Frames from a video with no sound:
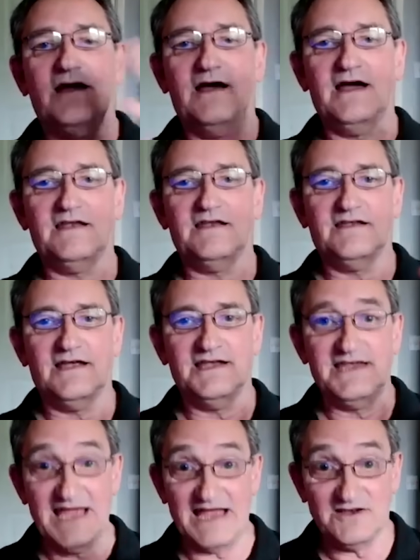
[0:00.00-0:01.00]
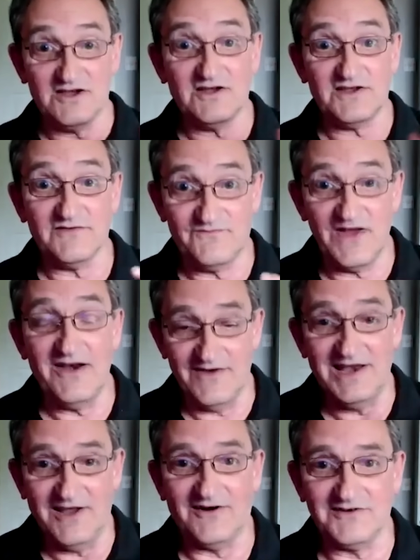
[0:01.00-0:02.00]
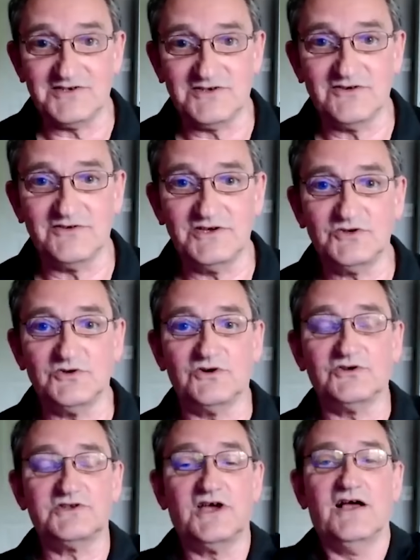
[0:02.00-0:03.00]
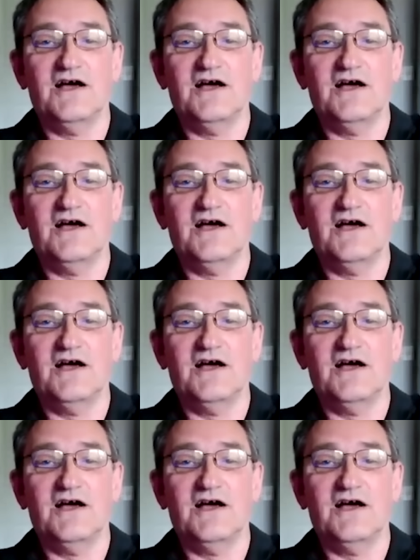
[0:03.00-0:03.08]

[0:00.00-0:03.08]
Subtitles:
And again, cutting a very long story short,